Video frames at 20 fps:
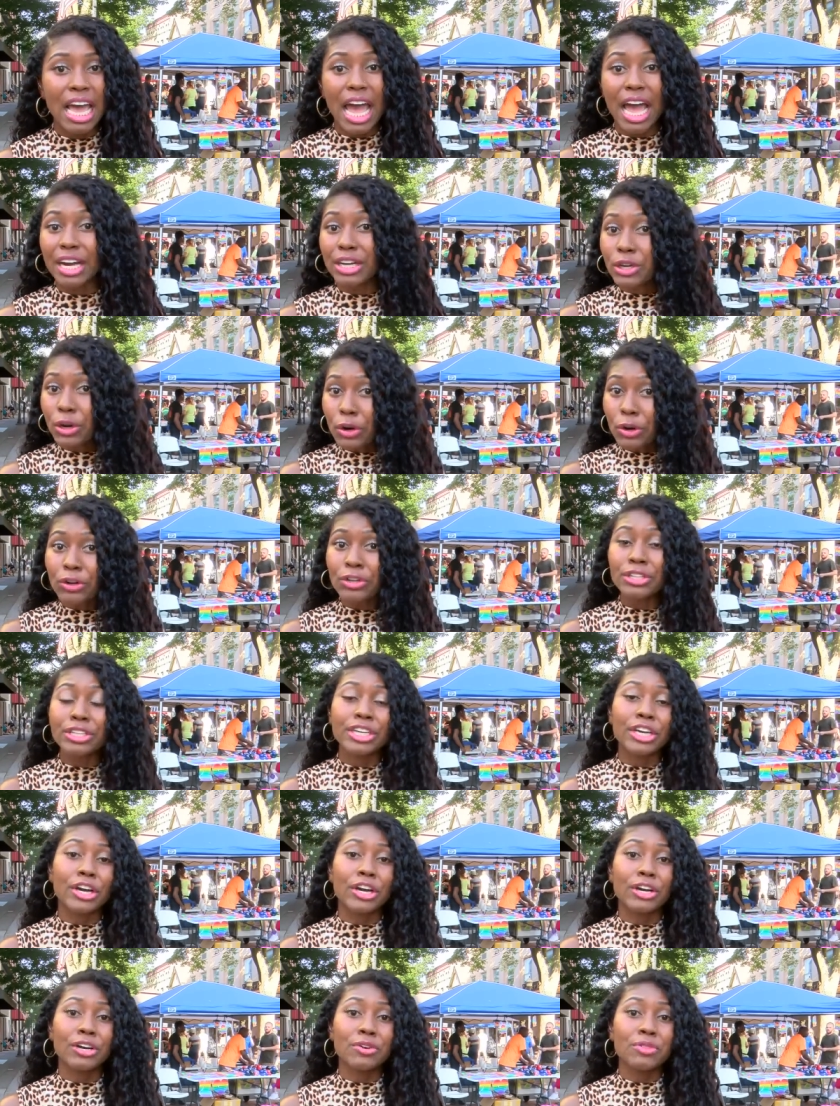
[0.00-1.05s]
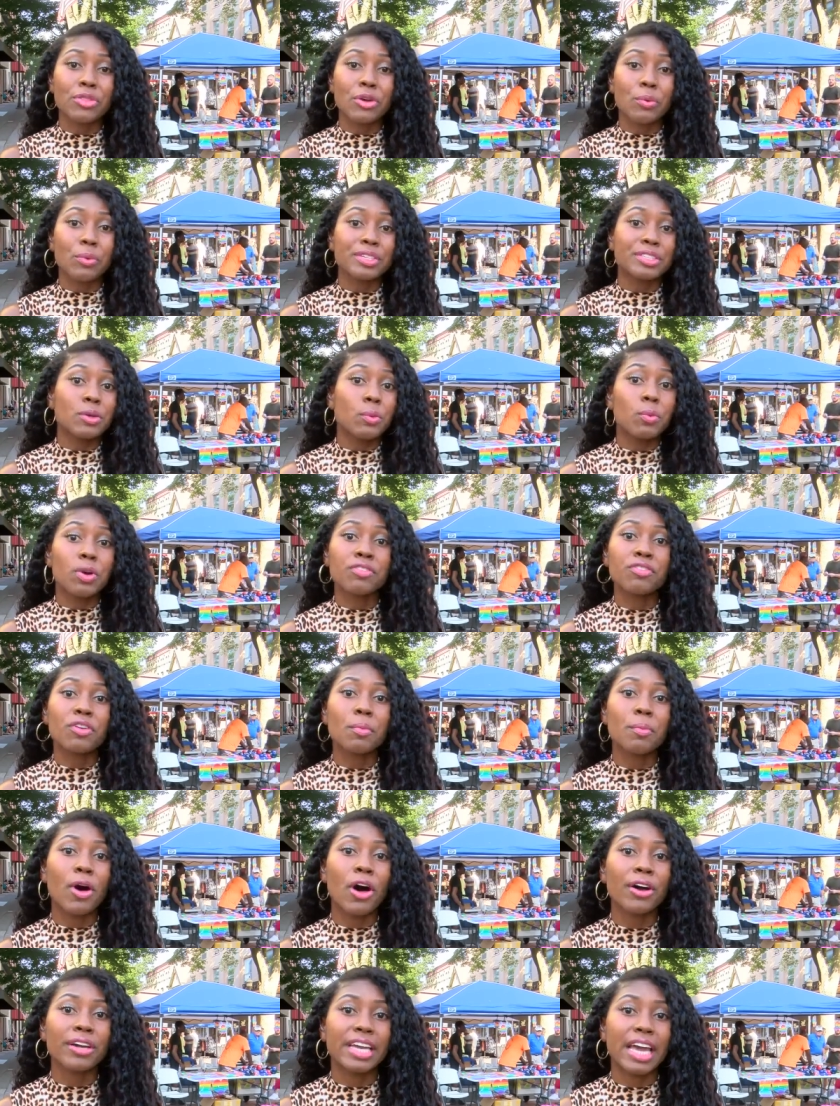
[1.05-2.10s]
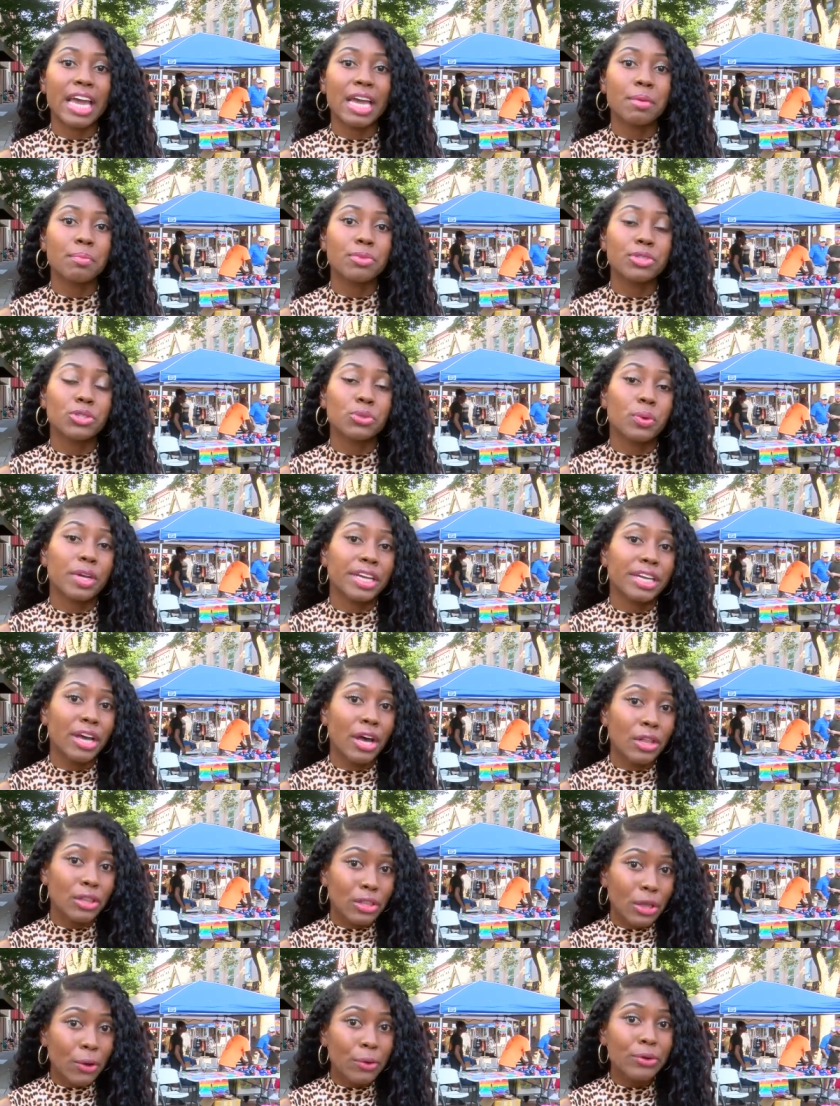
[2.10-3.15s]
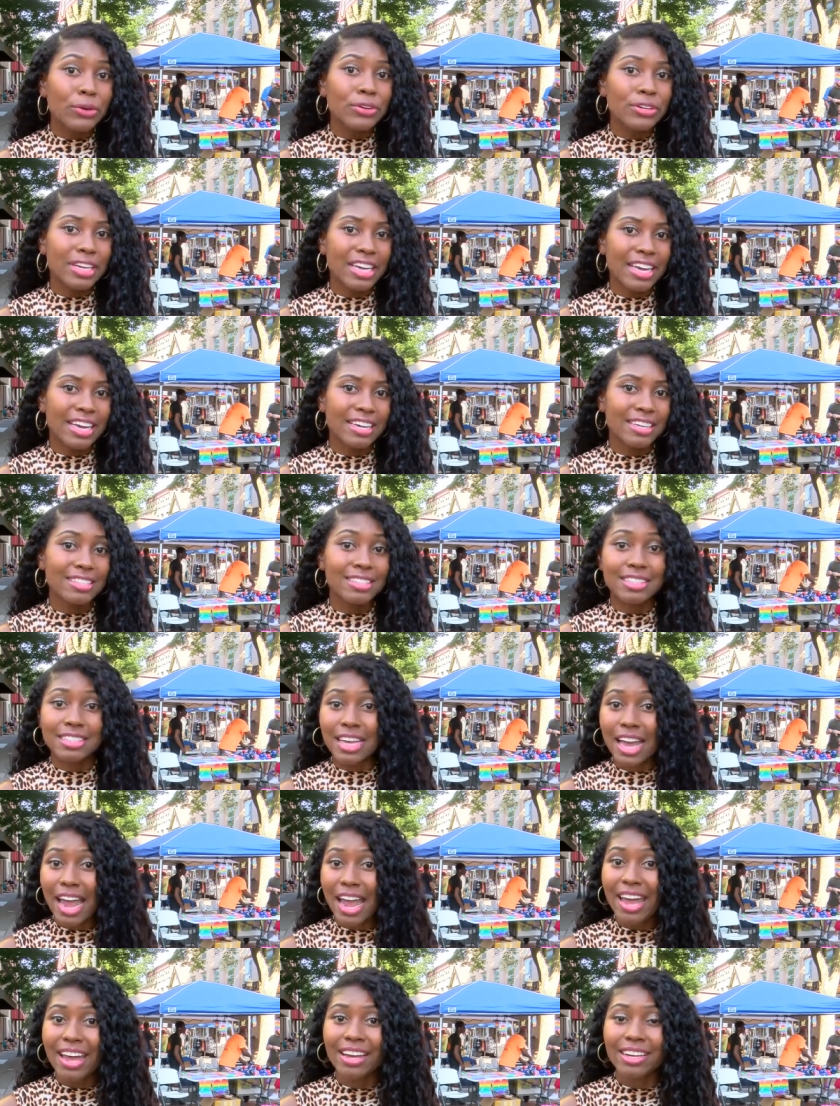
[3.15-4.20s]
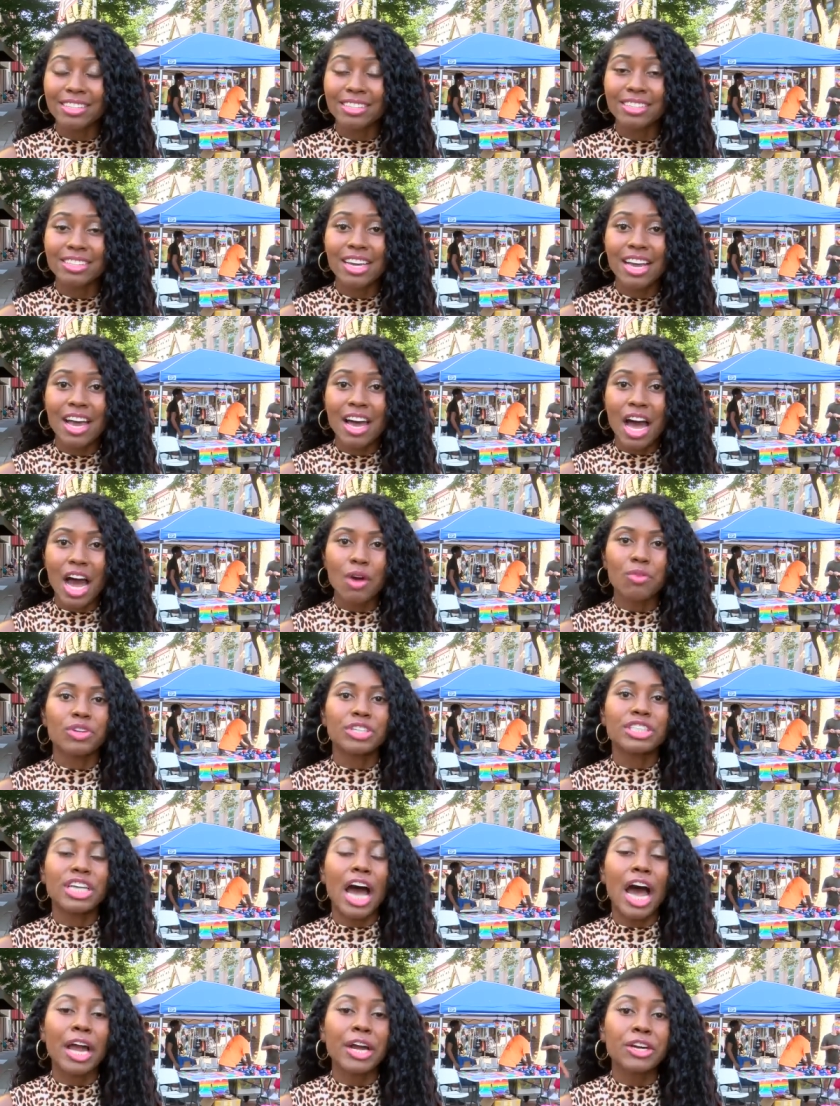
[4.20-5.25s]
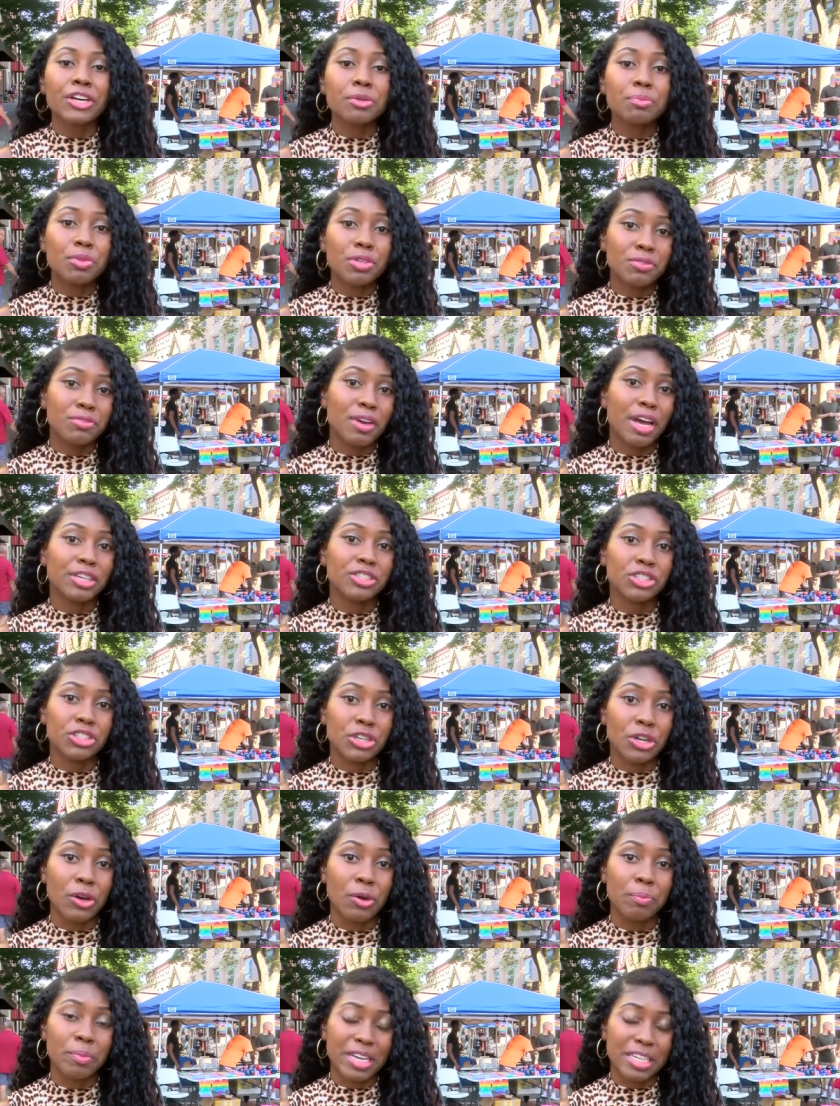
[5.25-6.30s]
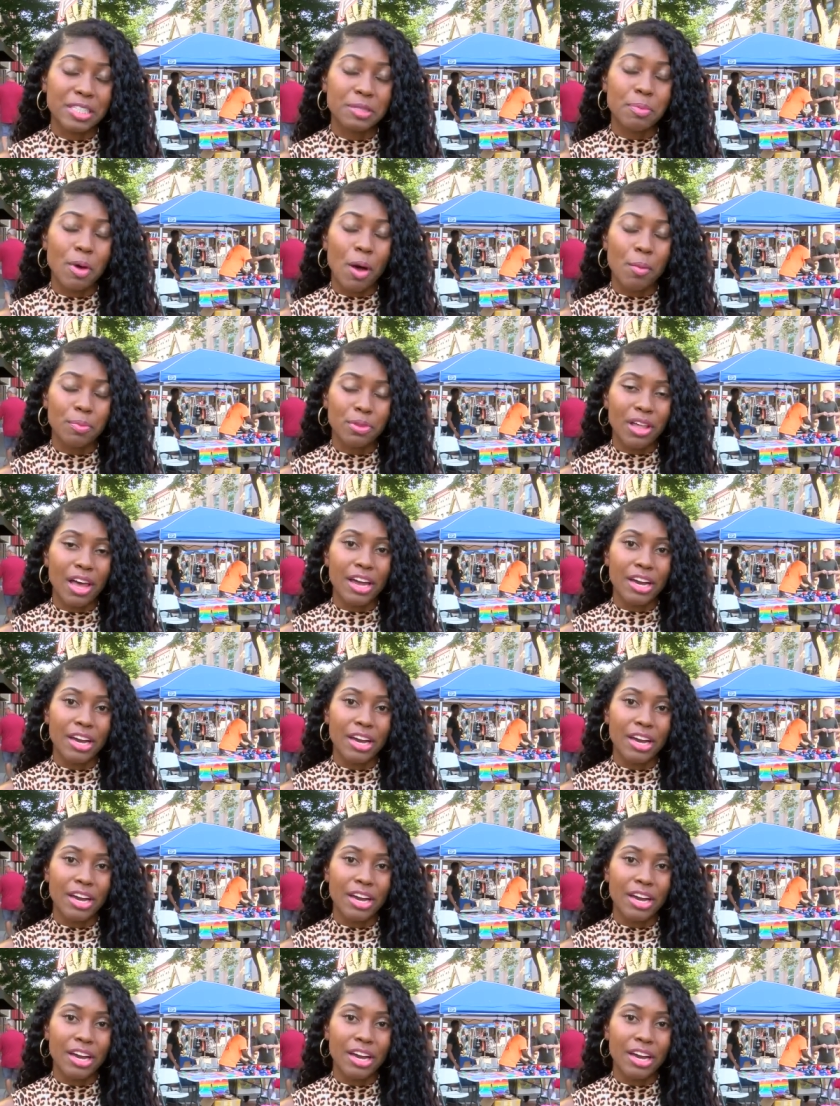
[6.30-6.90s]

and earlier there was a wiffle ball game between local kids and a retired professional baseball